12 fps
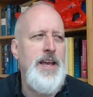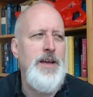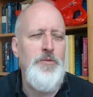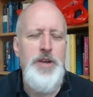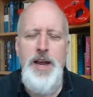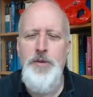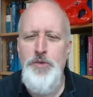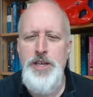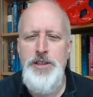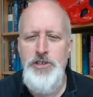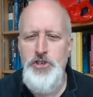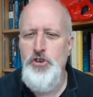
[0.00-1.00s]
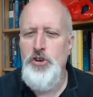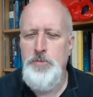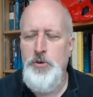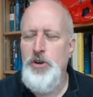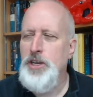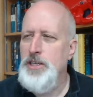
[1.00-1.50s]
And when I read this Jung
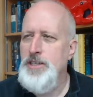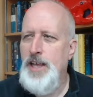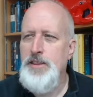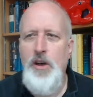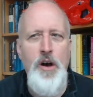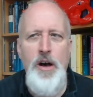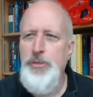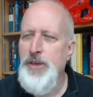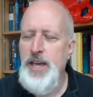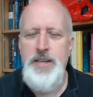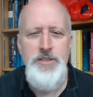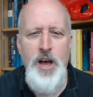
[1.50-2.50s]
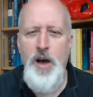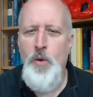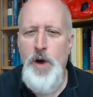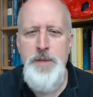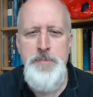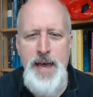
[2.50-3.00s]
book, it's like the whole thing is all
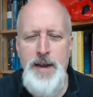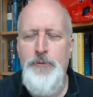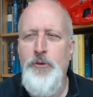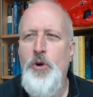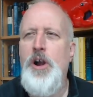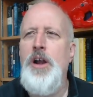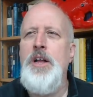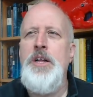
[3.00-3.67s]
one metaphor.